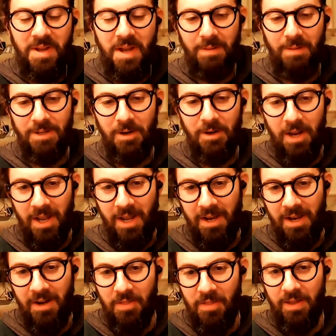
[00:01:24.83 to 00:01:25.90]
Absolutely.
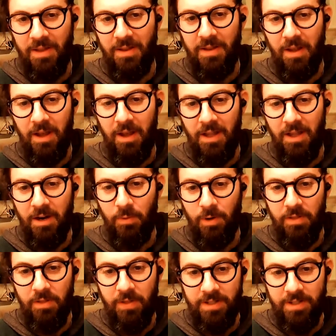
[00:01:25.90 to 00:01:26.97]
And I think, one
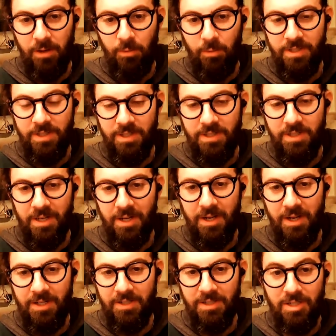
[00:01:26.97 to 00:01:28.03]
of the things I wanted
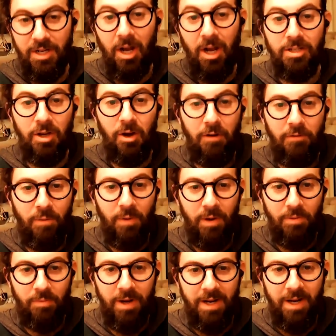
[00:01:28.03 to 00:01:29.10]
to start off with
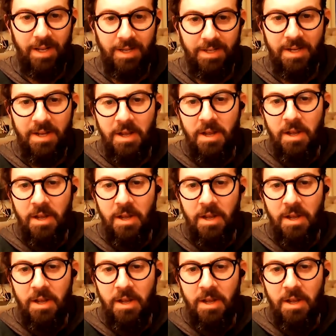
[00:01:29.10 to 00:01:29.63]
really is,